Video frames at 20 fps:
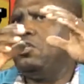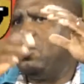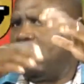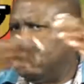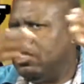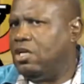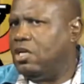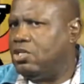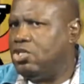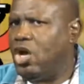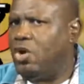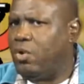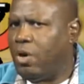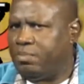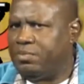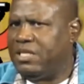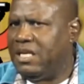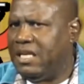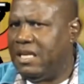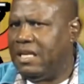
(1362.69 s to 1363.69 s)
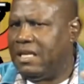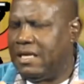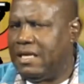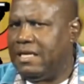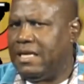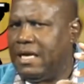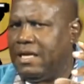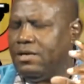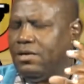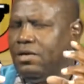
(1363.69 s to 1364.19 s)
does not now obtain in
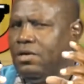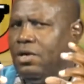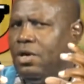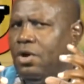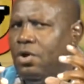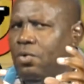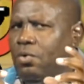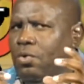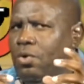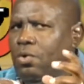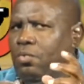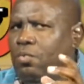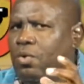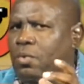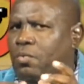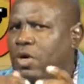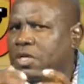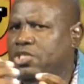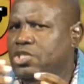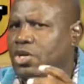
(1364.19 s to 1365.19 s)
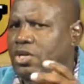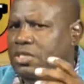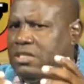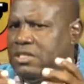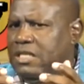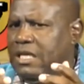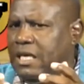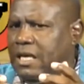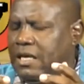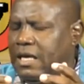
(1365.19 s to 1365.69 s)
Guyana. What's your
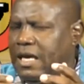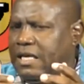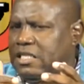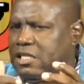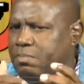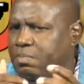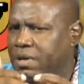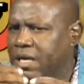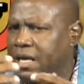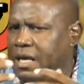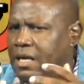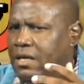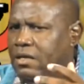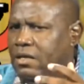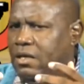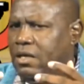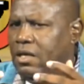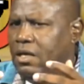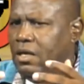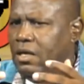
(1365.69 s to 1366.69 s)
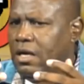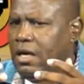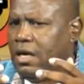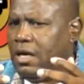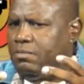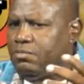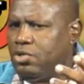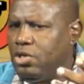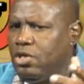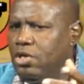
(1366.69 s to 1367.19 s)
take? Explain
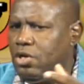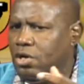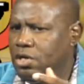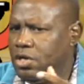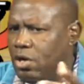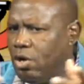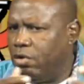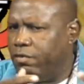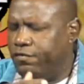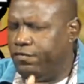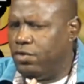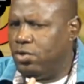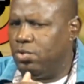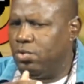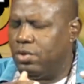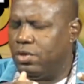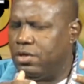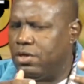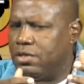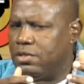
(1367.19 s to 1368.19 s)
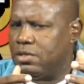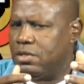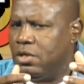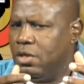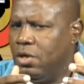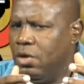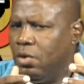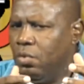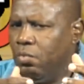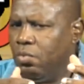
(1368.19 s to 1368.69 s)
to your young viewers
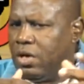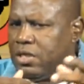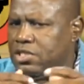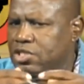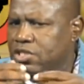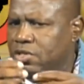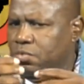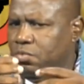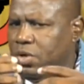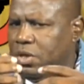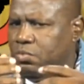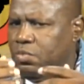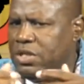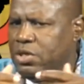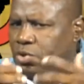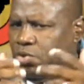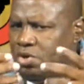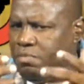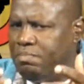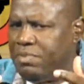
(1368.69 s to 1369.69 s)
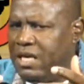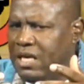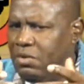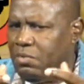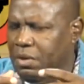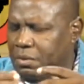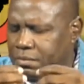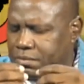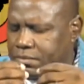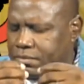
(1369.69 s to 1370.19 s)
what do you
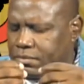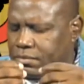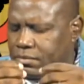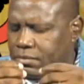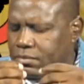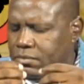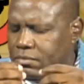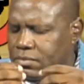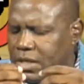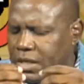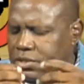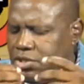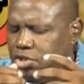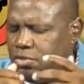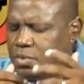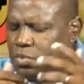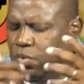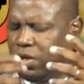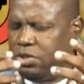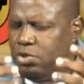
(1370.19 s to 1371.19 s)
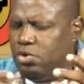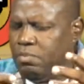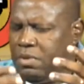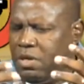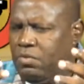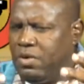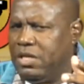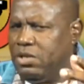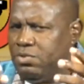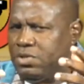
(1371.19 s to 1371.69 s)
mean? Excuse me. What do you
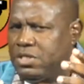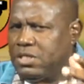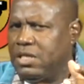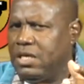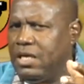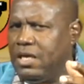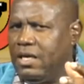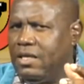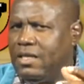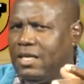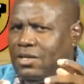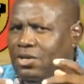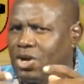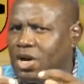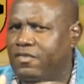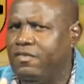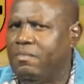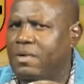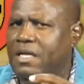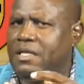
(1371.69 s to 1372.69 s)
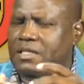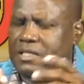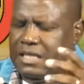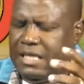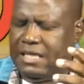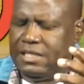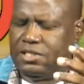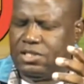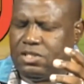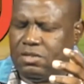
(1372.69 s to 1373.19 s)
mean when you say that government
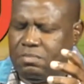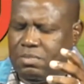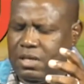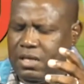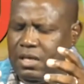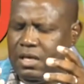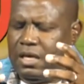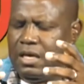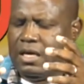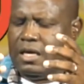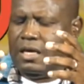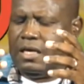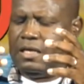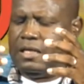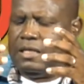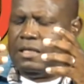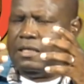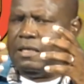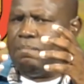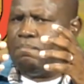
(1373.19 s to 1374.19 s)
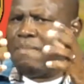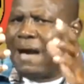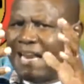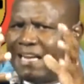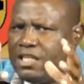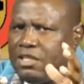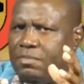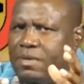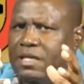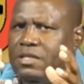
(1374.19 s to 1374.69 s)
needs to be, the
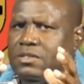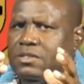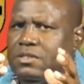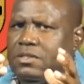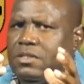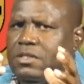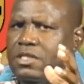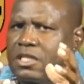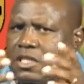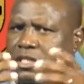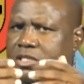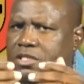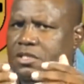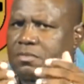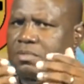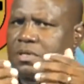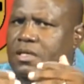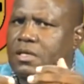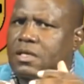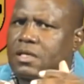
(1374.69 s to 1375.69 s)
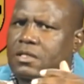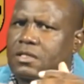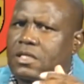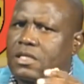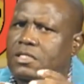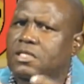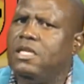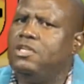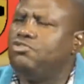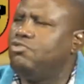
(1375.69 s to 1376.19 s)
management needs to be
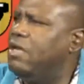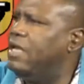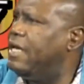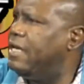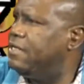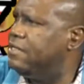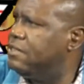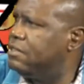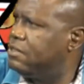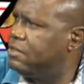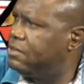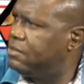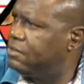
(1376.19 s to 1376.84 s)
decentralized?